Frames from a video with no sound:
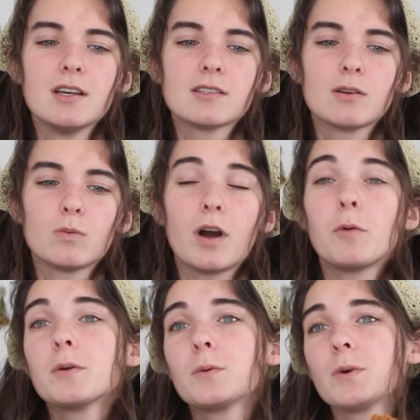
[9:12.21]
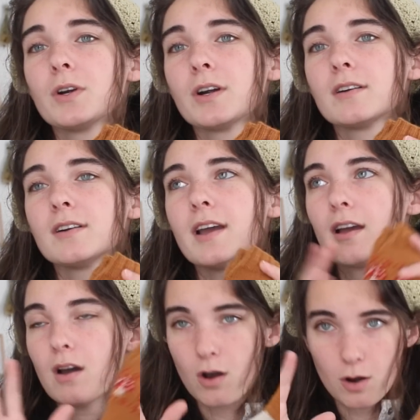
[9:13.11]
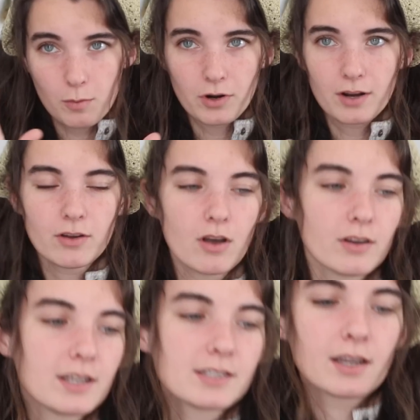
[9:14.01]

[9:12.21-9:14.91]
So while we were home around the holidays,